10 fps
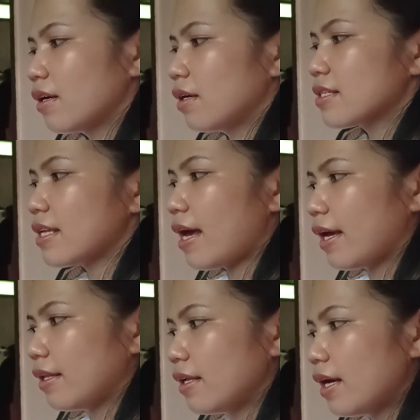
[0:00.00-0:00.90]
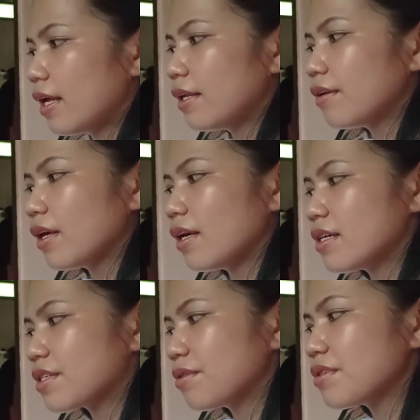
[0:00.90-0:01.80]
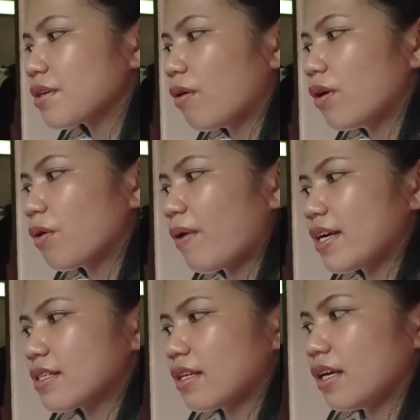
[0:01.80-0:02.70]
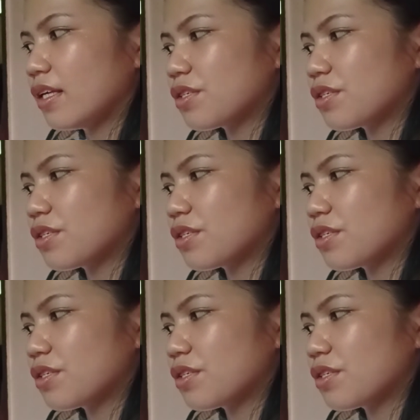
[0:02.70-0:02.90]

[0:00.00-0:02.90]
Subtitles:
slide. Another thing is choose color wisely.